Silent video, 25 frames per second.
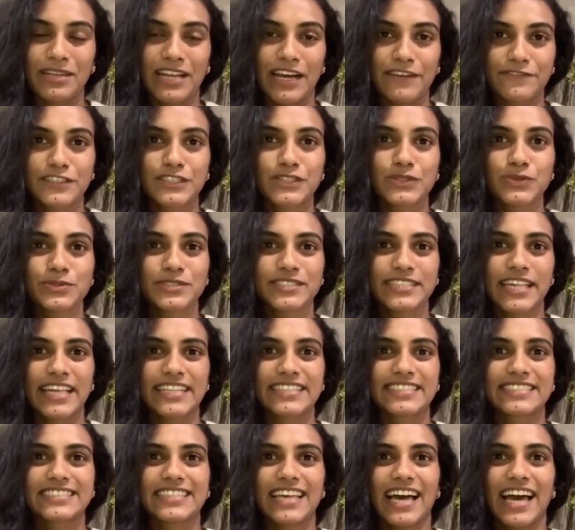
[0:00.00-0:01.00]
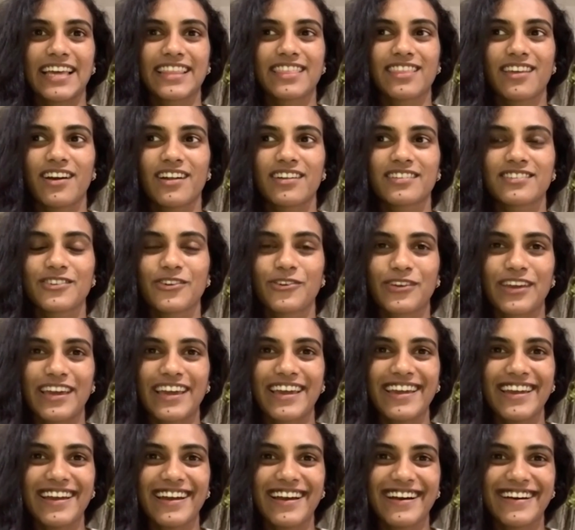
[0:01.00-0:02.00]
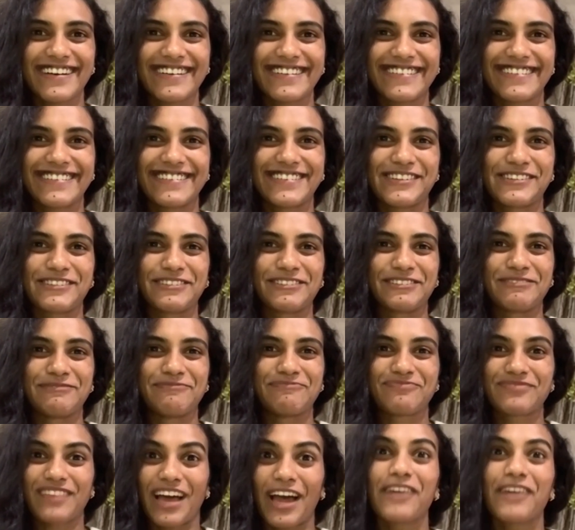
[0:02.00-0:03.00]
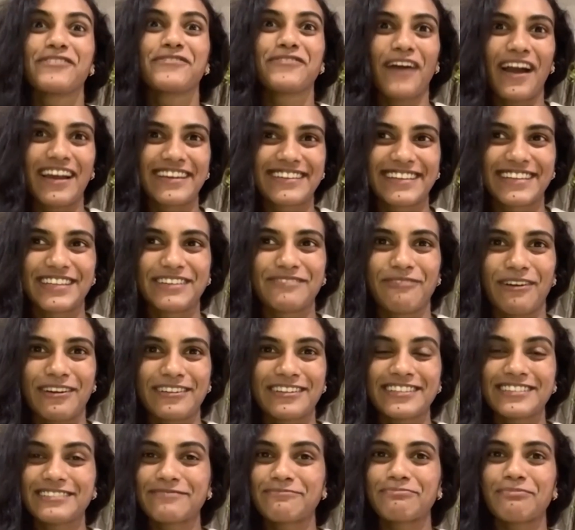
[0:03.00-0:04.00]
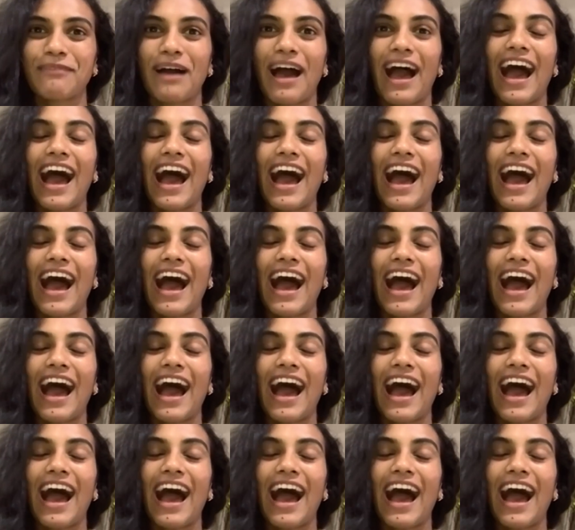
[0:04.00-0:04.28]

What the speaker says: after 2 sets, I thought, okay, I finally won it.